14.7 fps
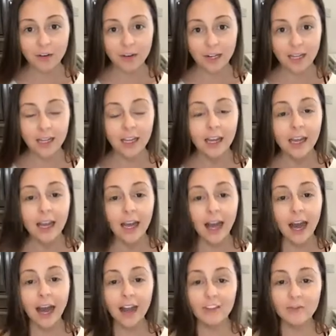on it.
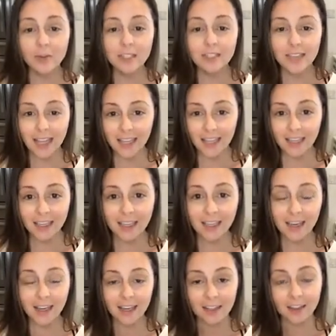I've been taking
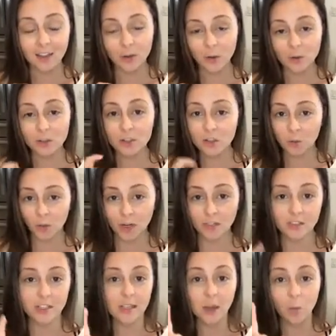a little squirt,
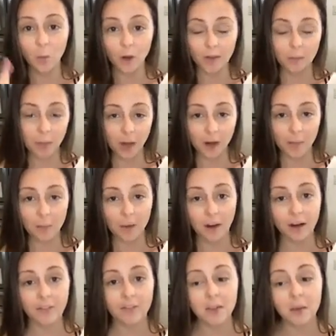just like one pump
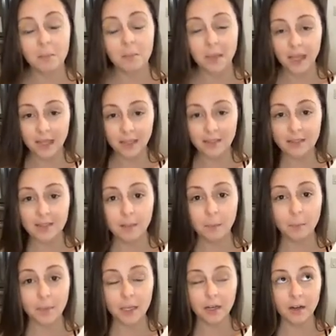of the men's
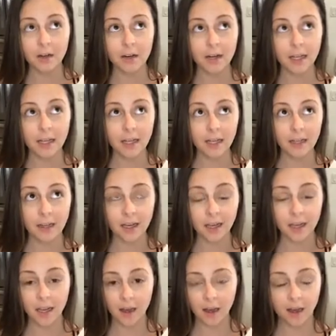beard and,
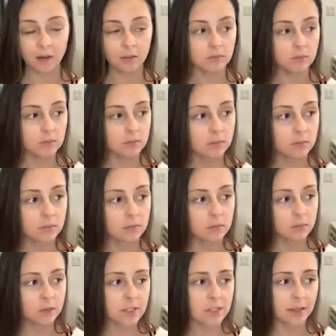
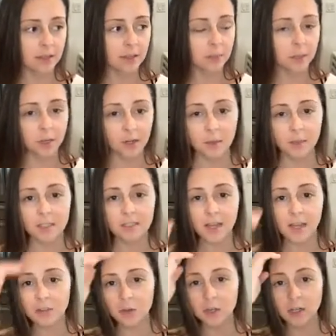what is it, like a beard and
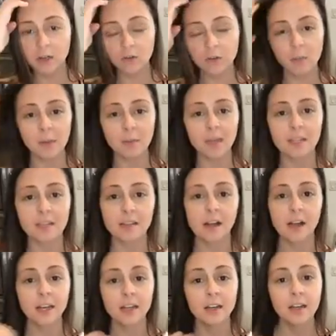mustache oil from the men's
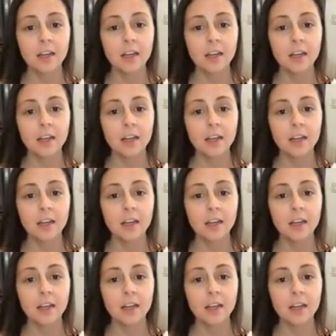line.